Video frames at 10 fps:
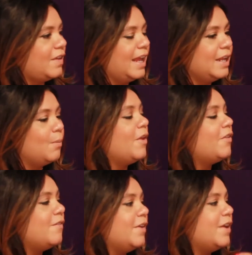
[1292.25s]
and it
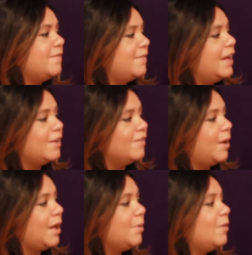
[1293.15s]
wasn't very vague. You
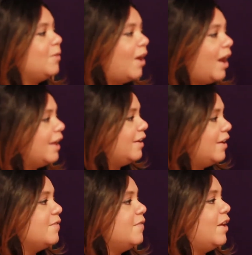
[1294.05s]
brought up a
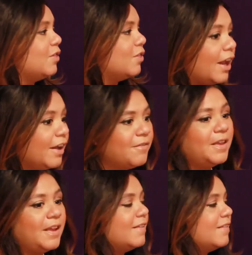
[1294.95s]
lot of
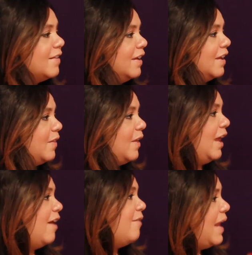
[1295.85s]
things that
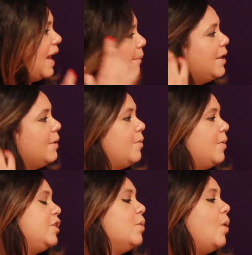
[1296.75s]
have been happening with
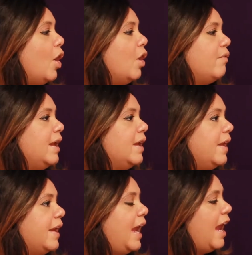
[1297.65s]
me, and you are right.
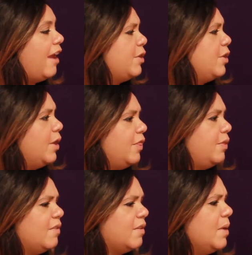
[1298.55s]
Like I have been going
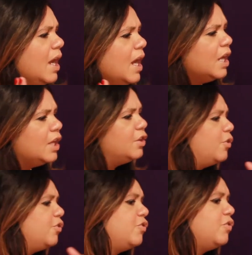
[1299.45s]
through some, you
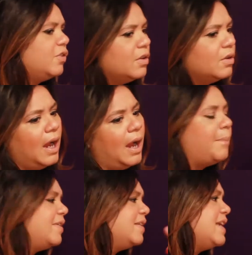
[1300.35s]
know,
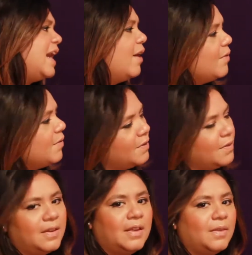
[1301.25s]
ups and downs in
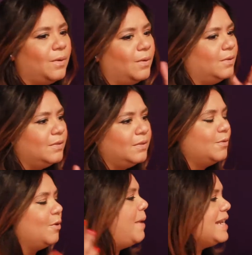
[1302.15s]
the whole
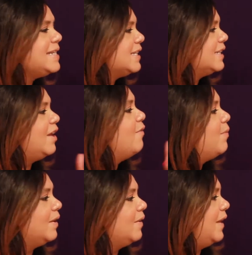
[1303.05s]
romantic love
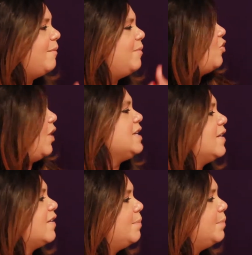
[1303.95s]
world that I've been trying to
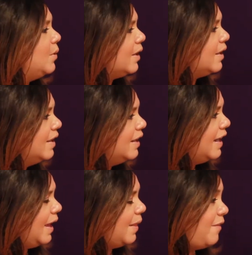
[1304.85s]
explore.
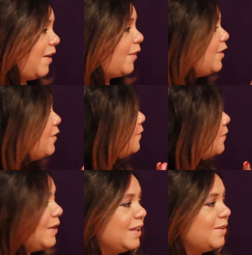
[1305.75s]
And the fact that you
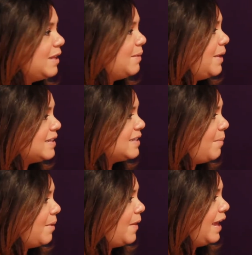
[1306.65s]
really picked
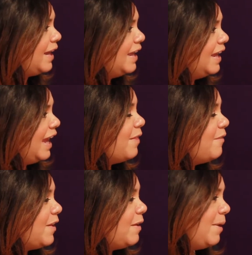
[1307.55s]
up on that, and the
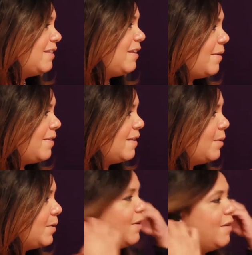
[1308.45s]
fact that you picked up on
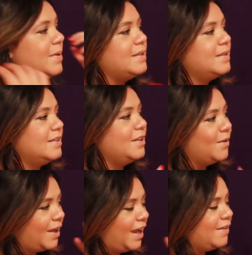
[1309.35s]
someone who I've been, you
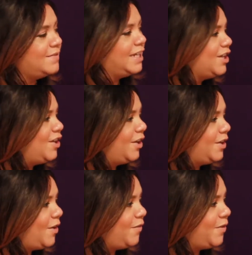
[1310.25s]
know, kind of dating on and
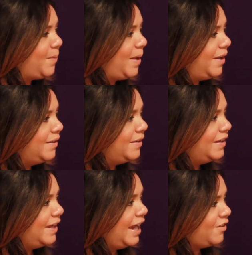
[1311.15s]
off for a while,
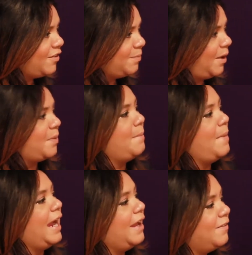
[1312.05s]
and just brought them
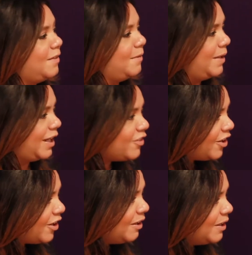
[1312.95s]
back into the
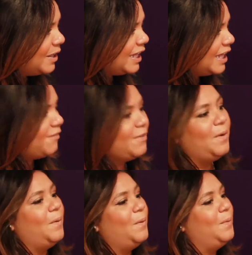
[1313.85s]
picture, even
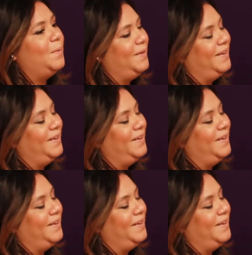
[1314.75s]
though